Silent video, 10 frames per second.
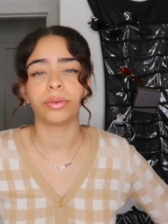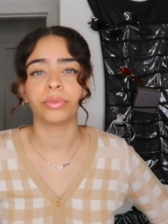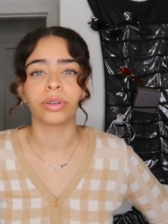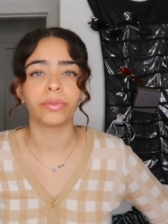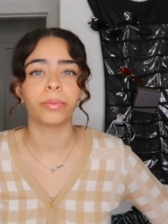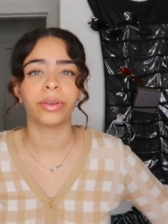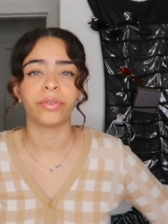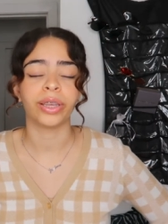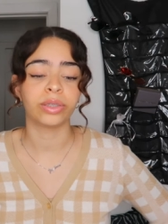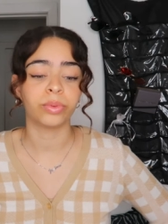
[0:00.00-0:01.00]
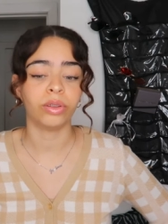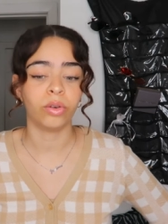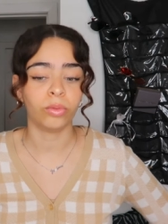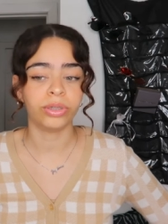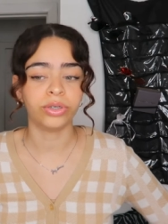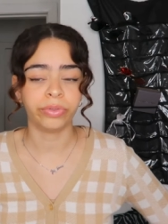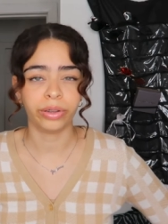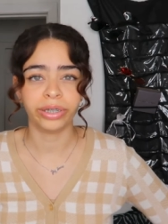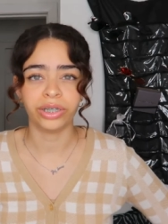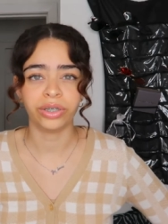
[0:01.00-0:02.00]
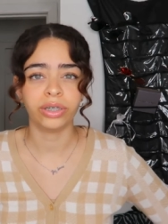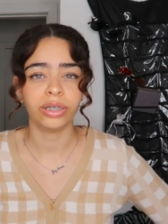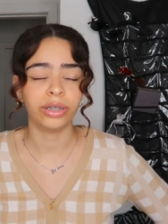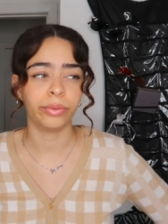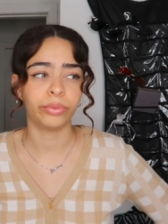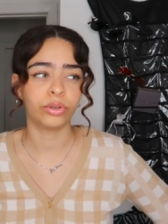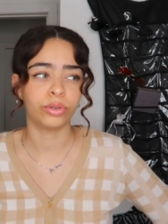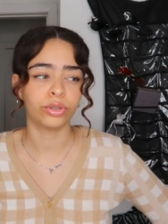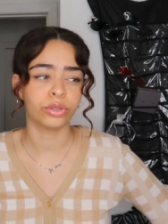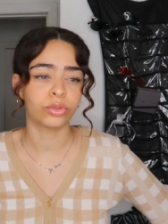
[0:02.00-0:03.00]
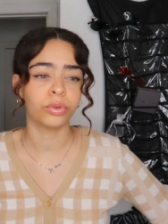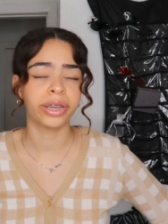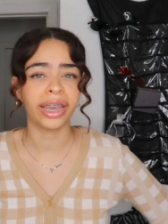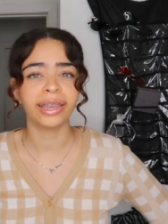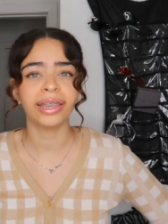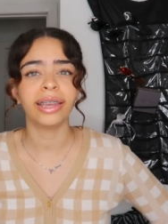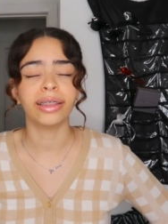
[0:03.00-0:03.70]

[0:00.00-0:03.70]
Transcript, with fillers: I would cover my face with a whole bunch of foundation and I would go to school cakey,